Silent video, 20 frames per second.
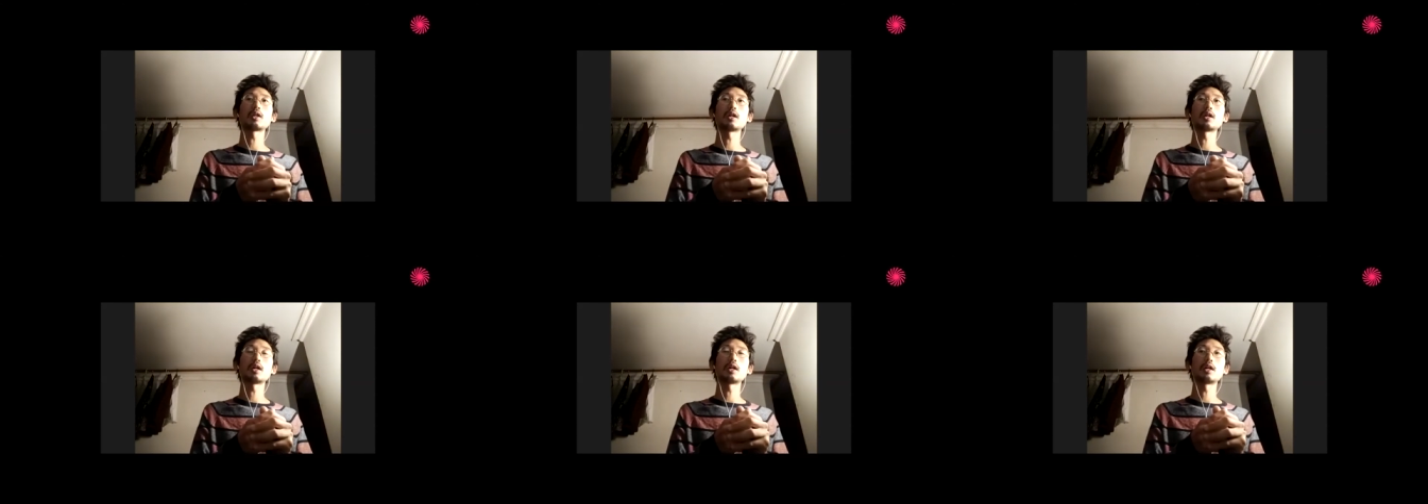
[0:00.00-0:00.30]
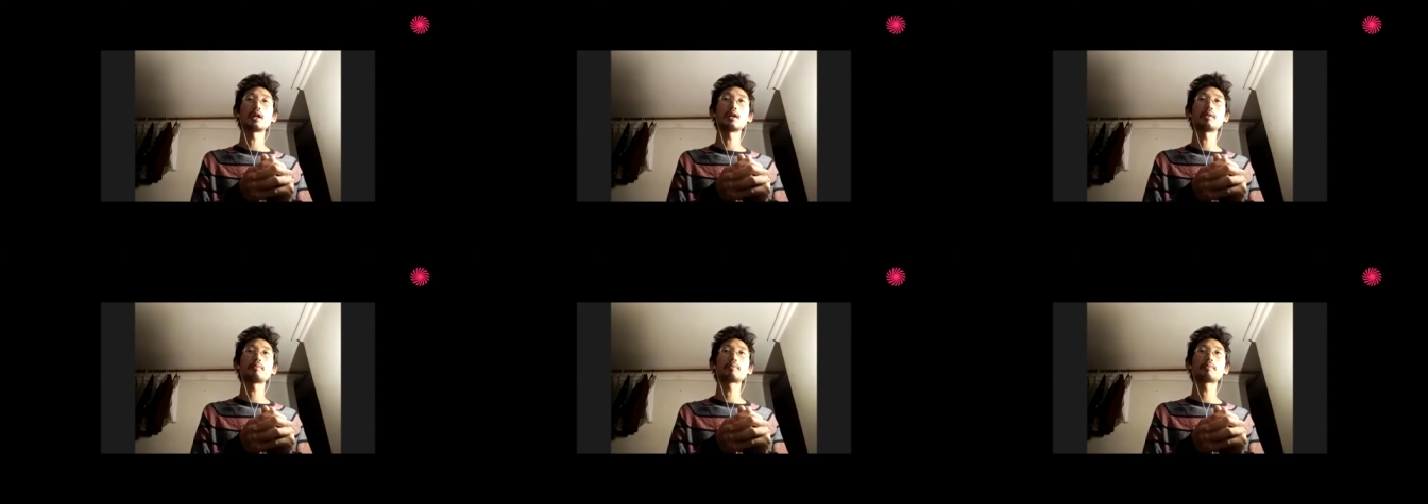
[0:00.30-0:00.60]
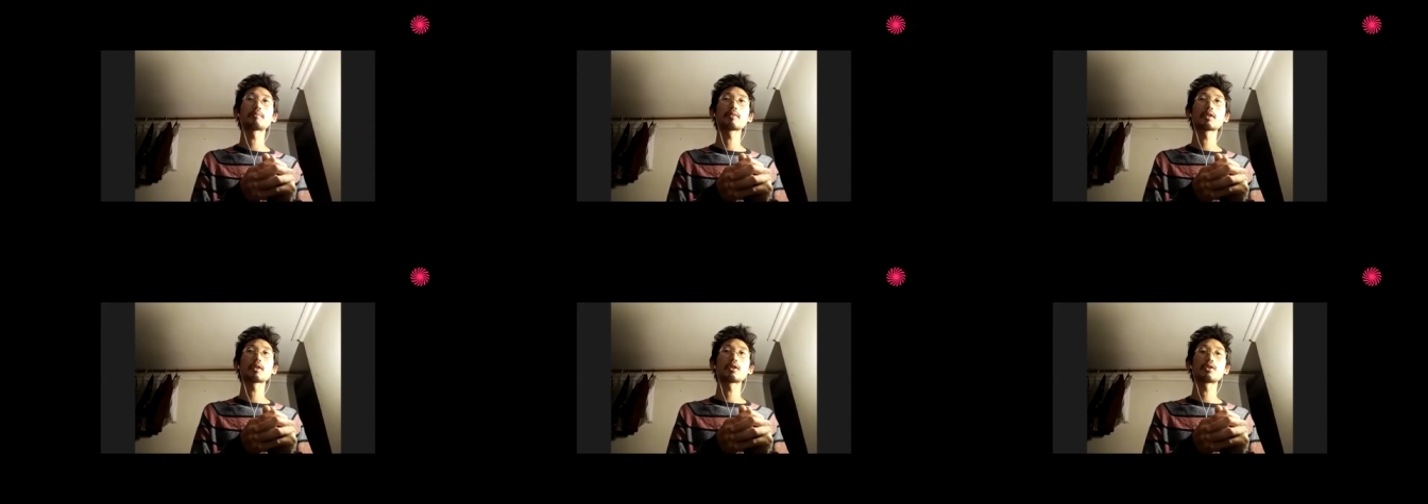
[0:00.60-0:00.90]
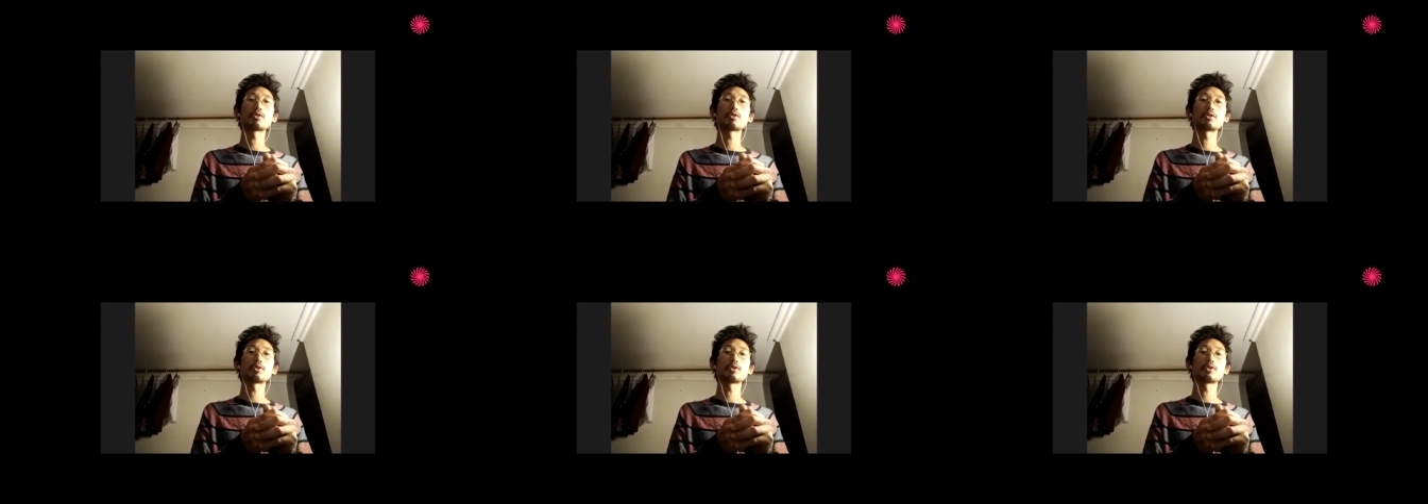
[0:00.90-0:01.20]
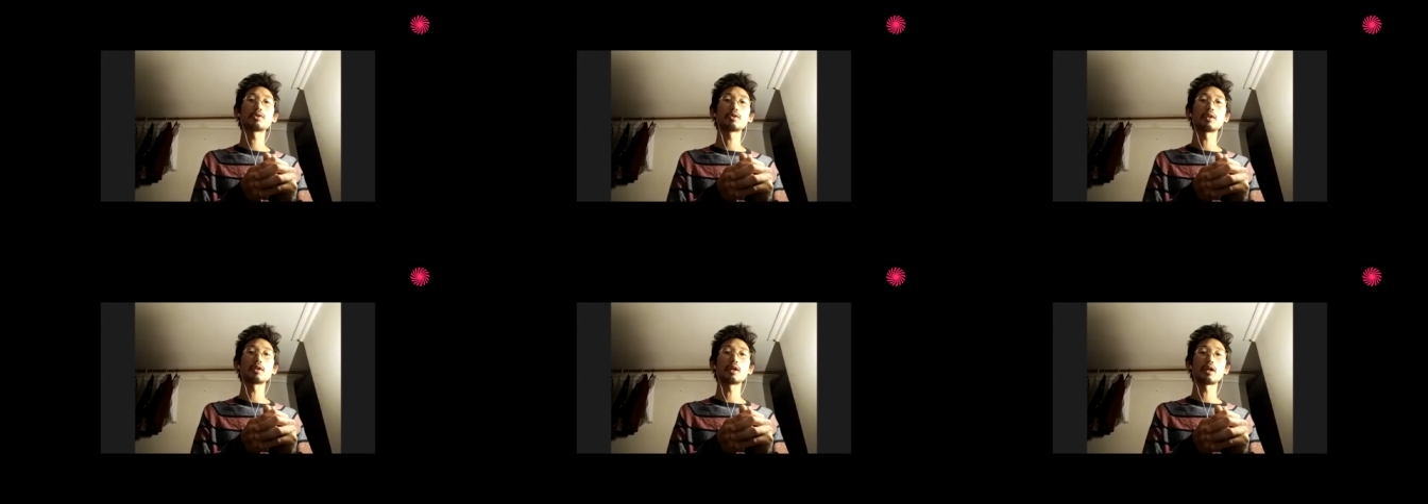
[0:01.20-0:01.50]
uh,
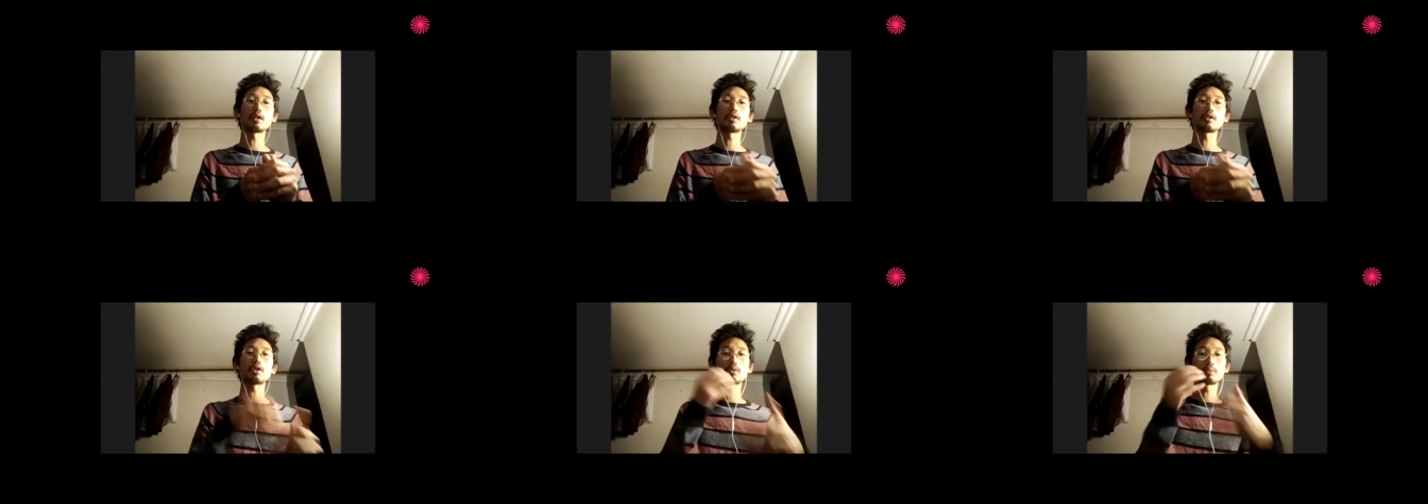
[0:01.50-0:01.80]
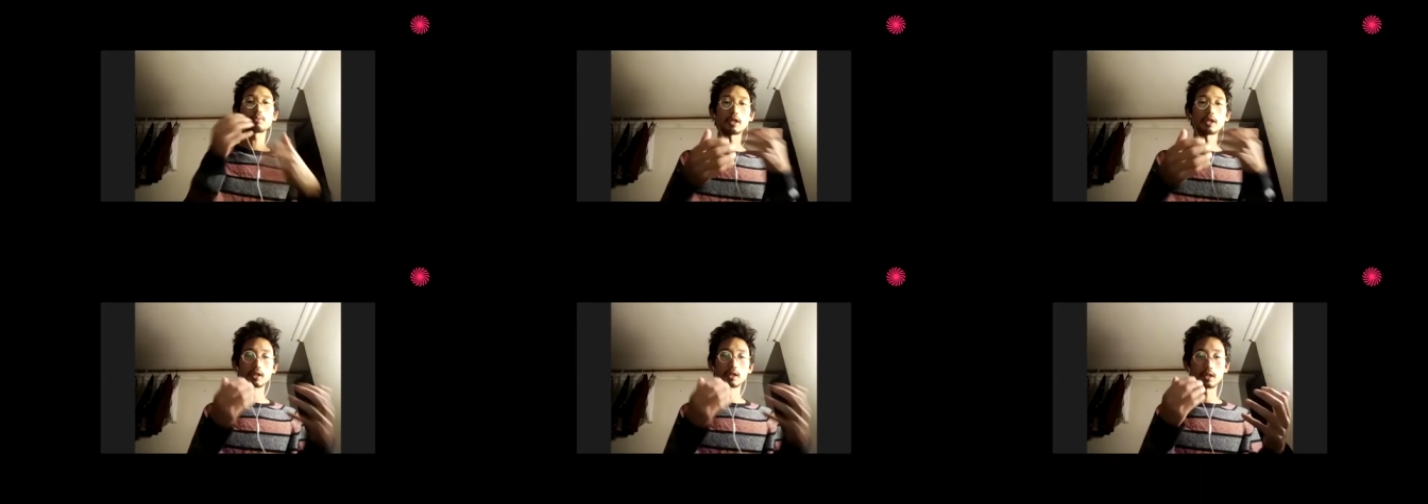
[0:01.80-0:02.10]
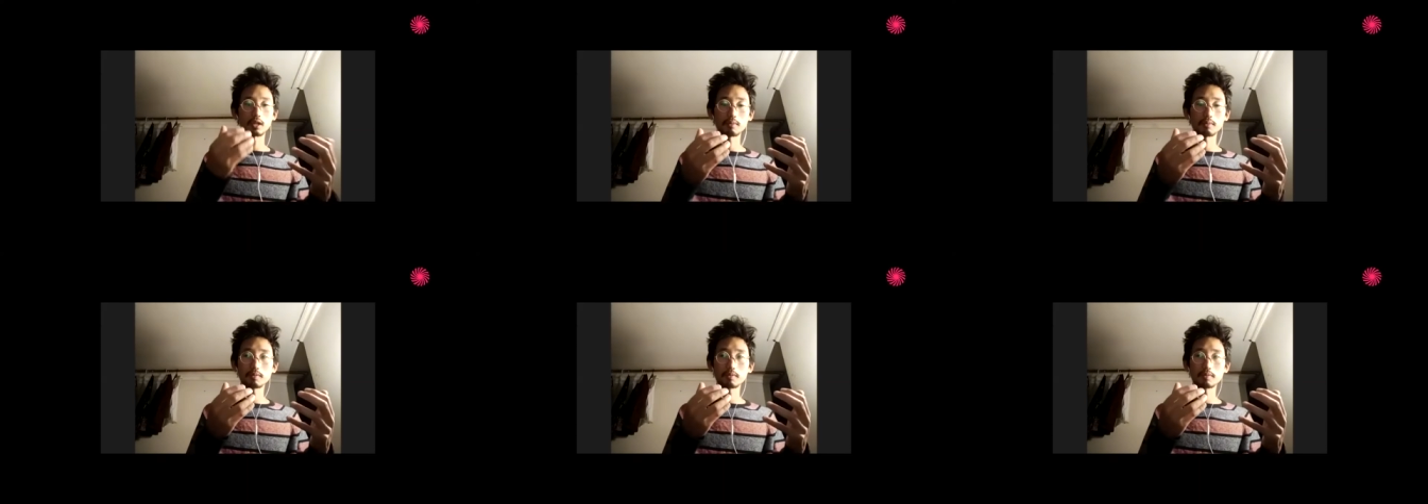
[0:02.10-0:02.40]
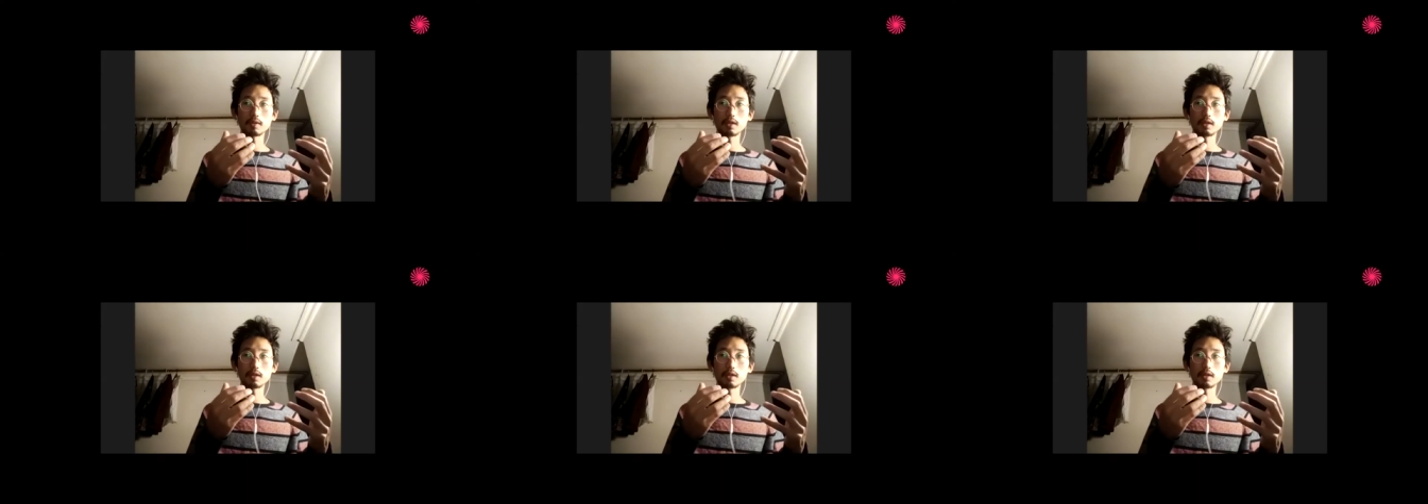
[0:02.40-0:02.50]
through a lot of like um,